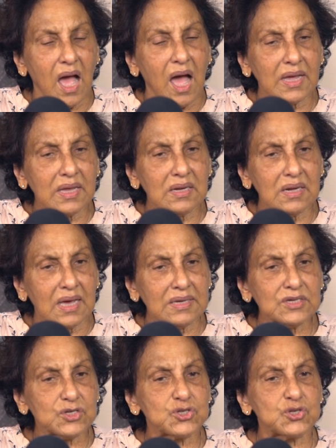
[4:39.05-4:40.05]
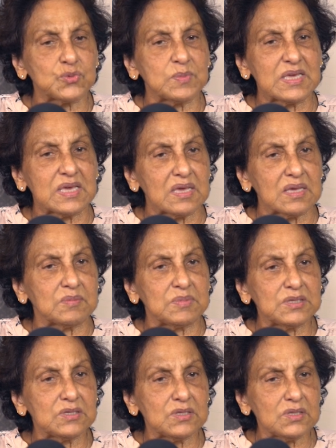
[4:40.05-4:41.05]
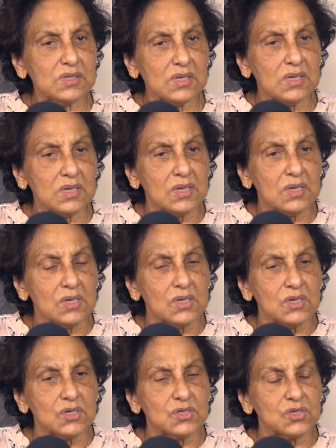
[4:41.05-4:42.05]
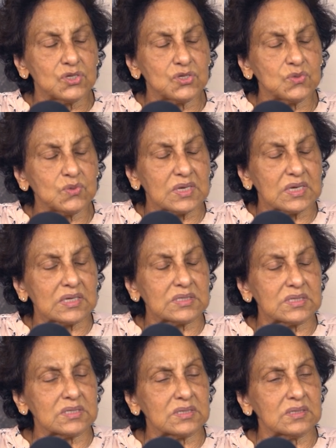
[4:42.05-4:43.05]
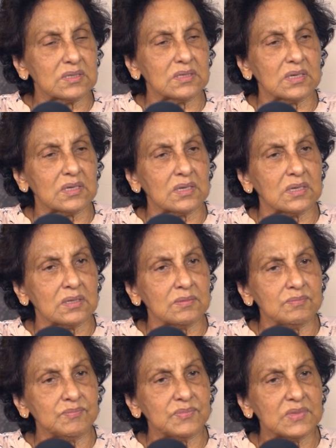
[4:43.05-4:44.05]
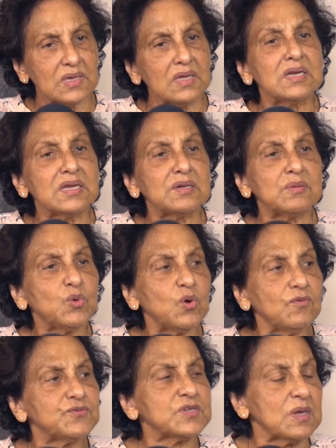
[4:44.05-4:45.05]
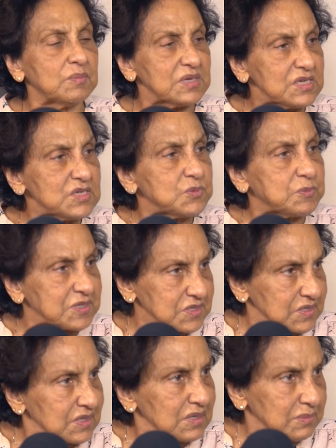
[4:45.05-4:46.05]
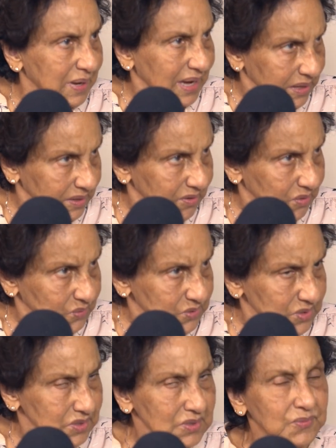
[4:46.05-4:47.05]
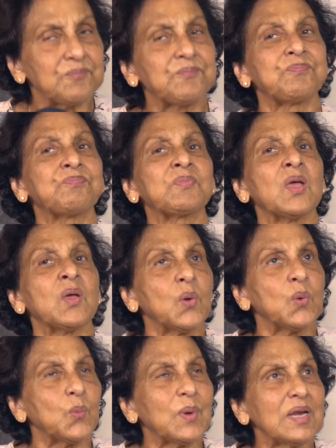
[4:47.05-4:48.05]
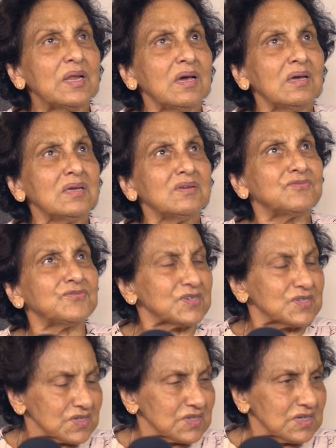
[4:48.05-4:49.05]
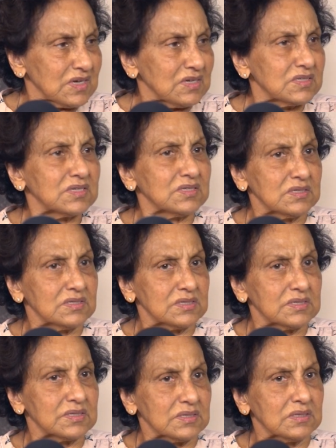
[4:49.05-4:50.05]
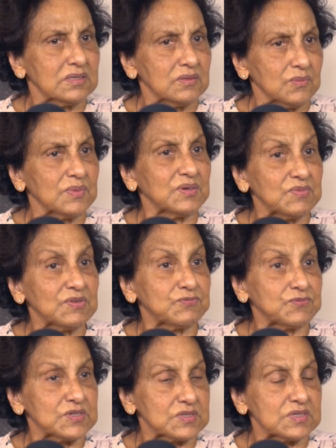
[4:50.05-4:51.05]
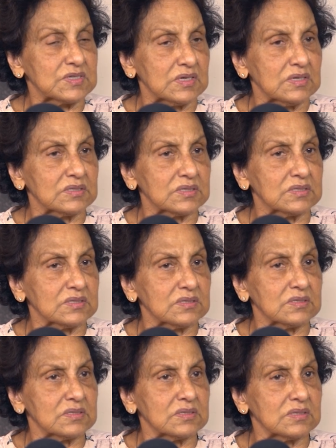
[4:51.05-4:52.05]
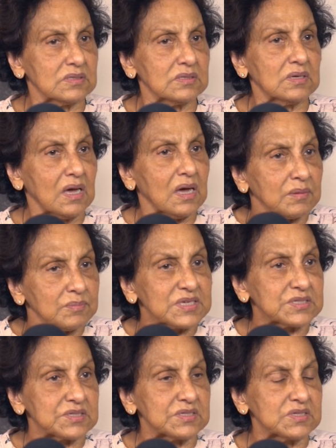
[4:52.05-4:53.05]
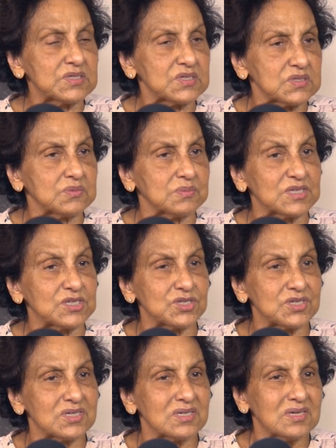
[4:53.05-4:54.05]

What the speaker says: I like to be able to get a little more of somebody's personal background. When I first started, when we first started our business, which